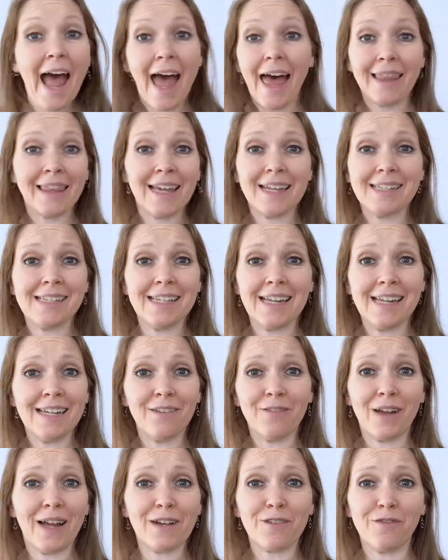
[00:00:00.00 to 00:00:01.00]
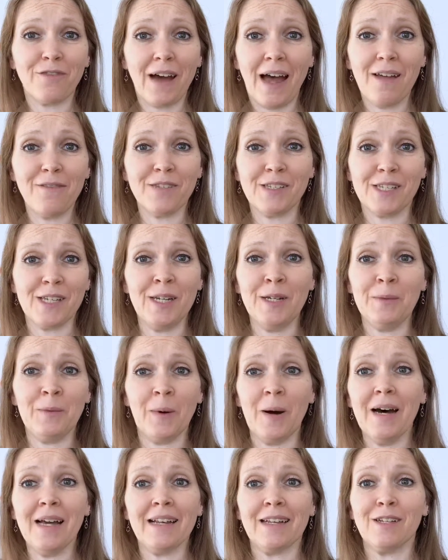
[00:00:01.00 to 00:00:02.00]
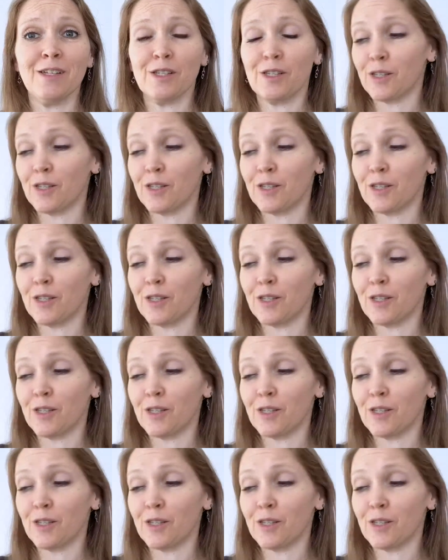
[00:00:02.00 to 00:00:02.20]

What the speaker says: And that's the end of Act 5, Scene 1.